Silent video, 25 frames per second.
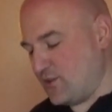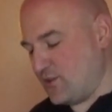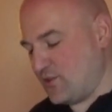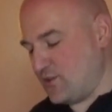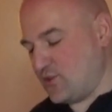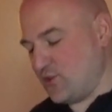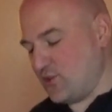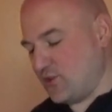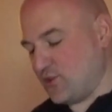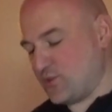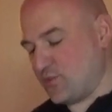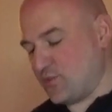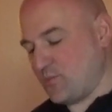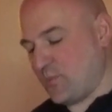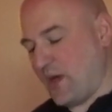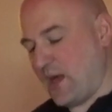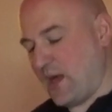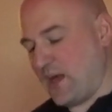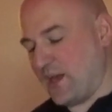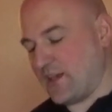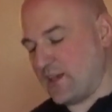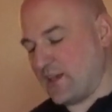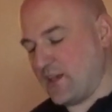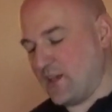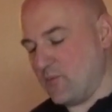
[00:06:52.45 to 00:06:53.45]
just
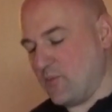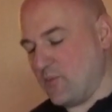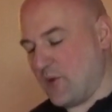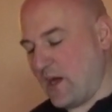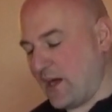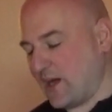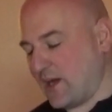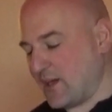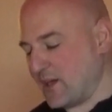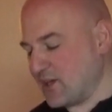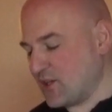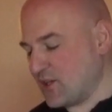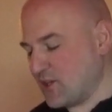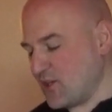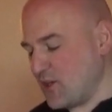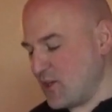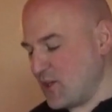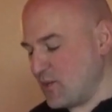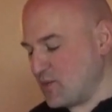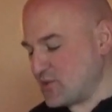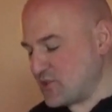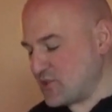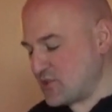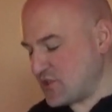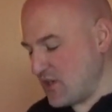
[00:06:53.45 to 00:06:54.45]
pack in packing
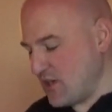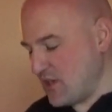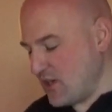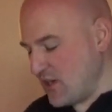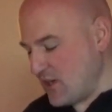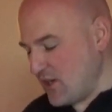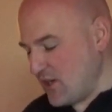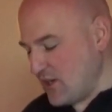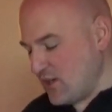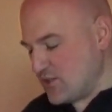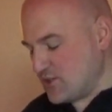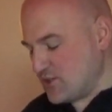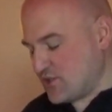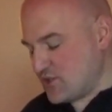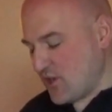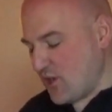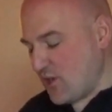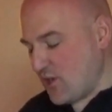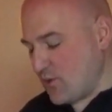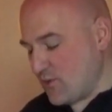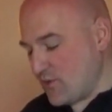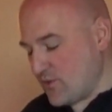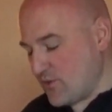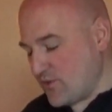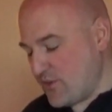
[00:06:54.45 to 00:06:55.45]
cubes.
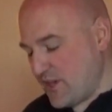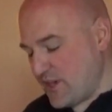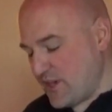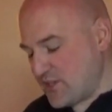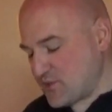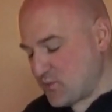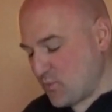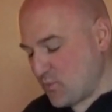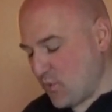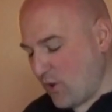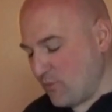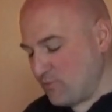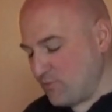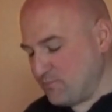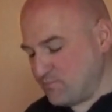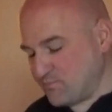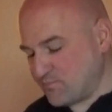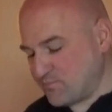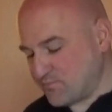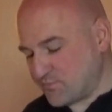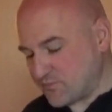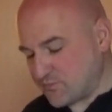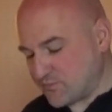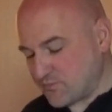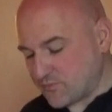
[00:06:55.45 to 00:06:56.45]
So this one,
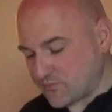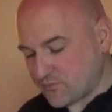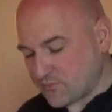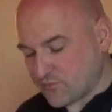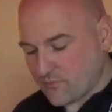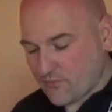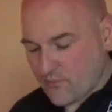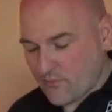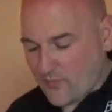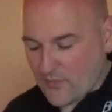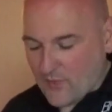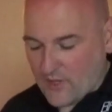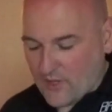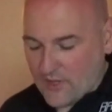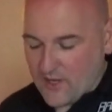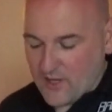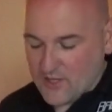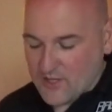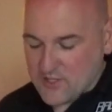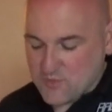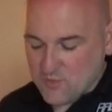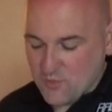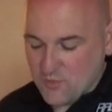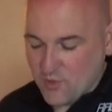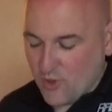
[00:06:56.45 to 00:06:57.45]
a
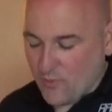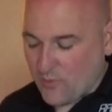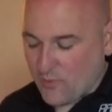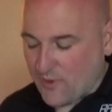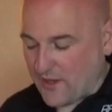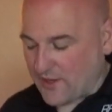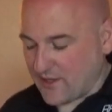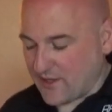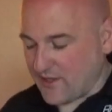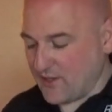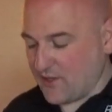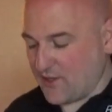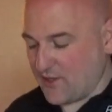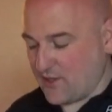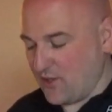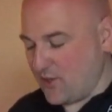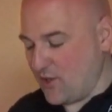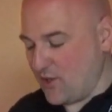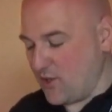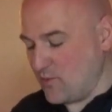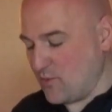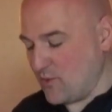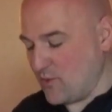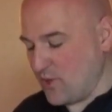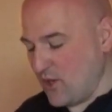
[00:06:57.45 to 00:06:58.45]
small packing
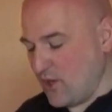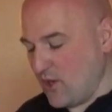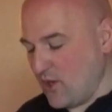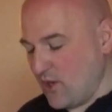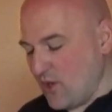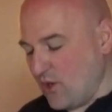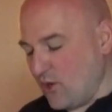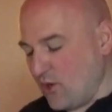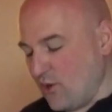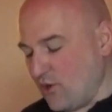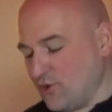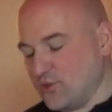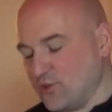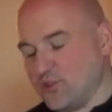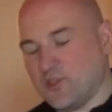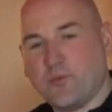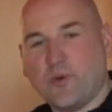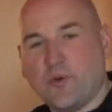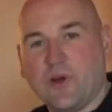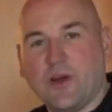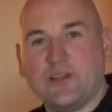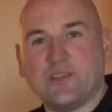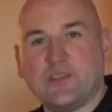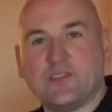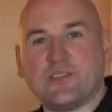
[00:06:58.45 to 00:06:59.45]
cube,
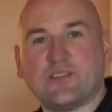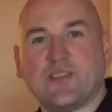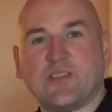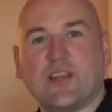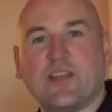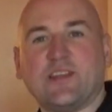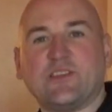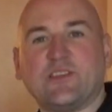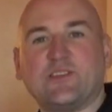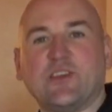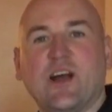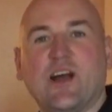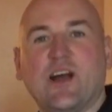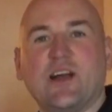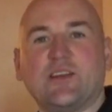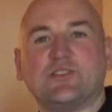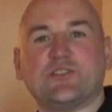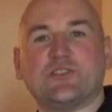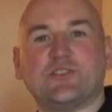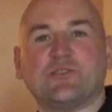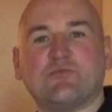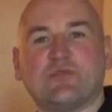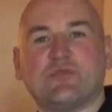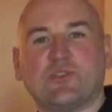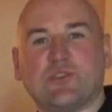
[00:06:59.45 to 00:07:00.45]
underpants like
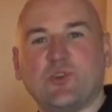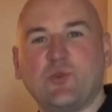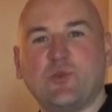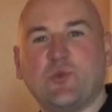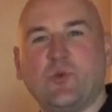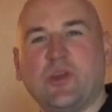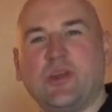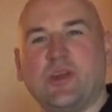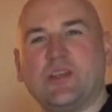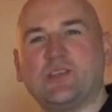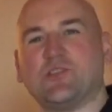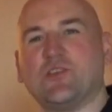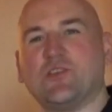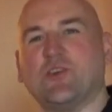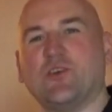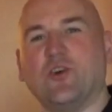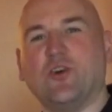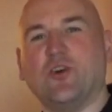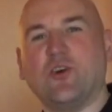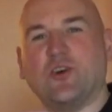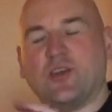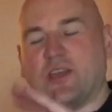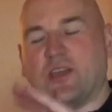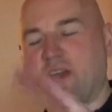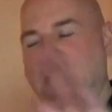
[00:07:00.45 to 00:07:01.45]
Jazz, 2-week
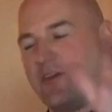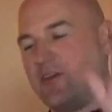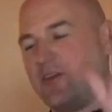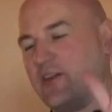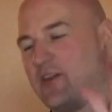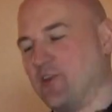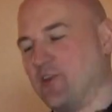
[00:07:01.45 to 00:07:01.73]
tour, carry